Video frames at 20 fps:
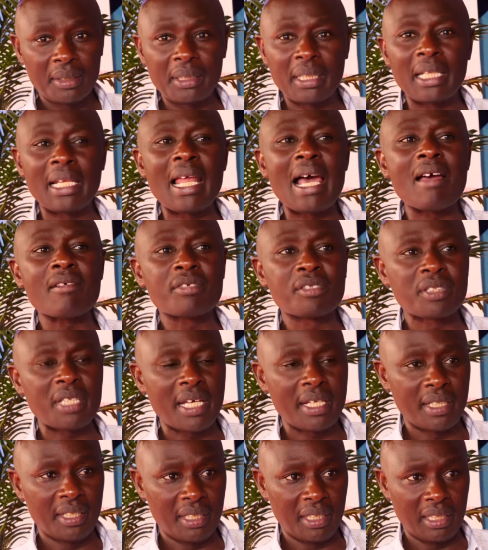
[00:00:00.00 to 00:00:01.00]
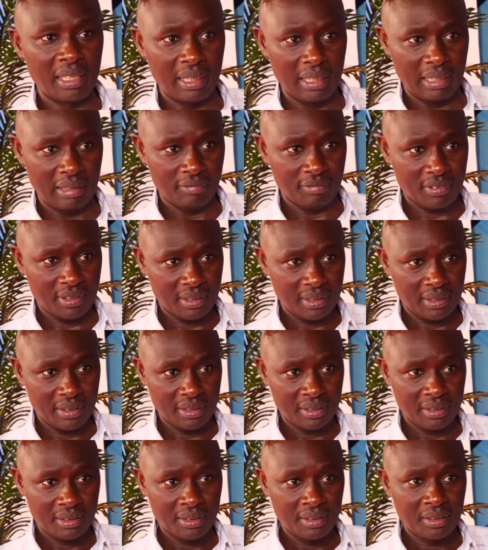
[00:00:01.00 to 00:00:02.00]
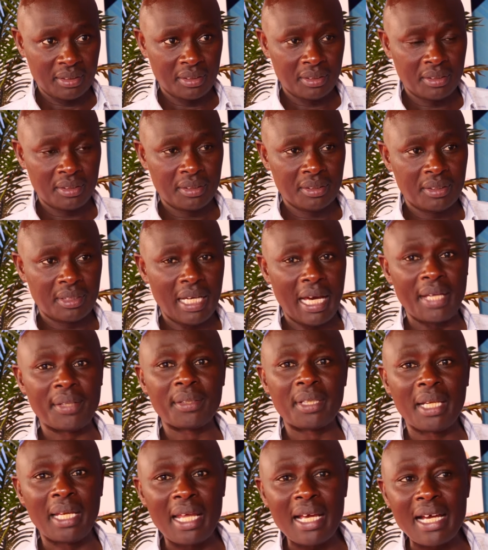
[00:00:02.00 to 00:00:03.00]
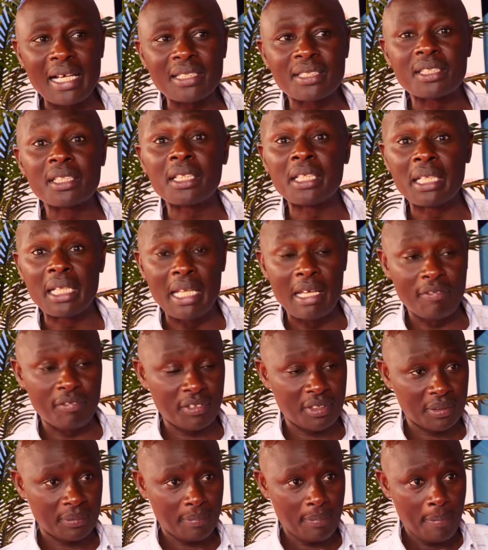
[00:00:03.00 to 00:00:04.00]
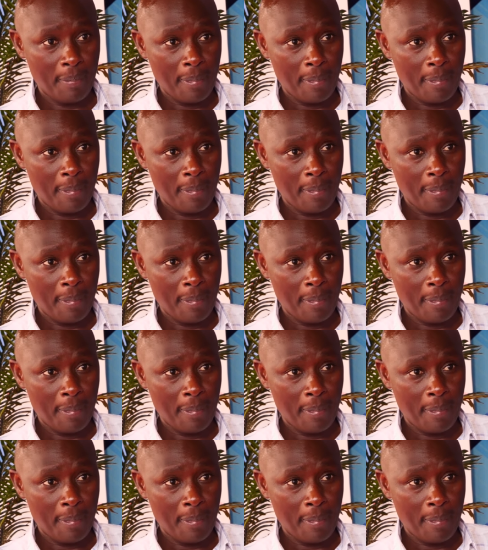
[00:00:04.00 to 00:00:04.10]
The lifestyle he lived and the legacy he left